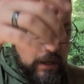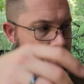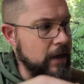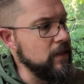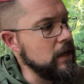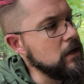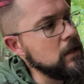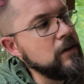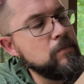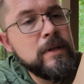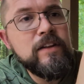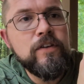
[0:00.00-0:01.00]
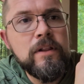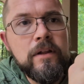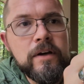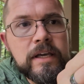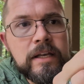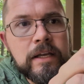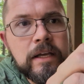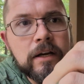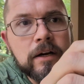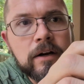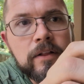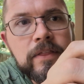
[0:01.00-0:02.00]
And then, if you look in
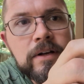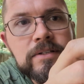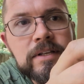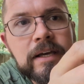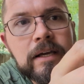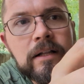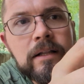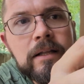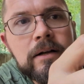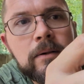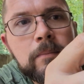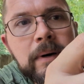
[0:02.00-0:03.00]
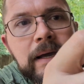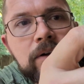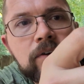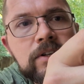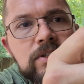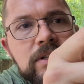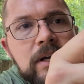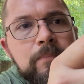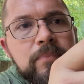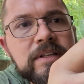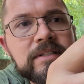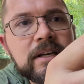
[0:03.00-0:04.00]
here, there's like a little microchip
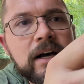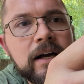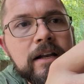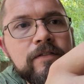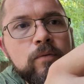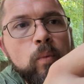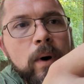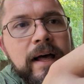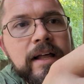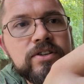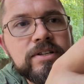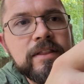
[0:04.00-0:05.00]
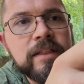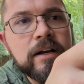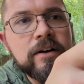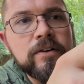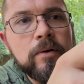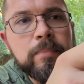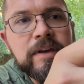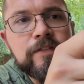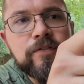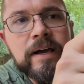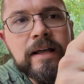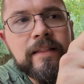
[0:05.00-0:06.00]
that's kind of wedged in there. Don't be
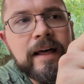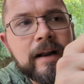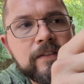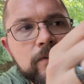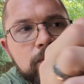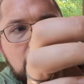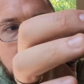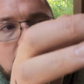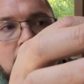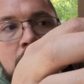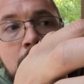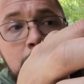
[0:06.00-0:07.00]
afraid of that, it's okay.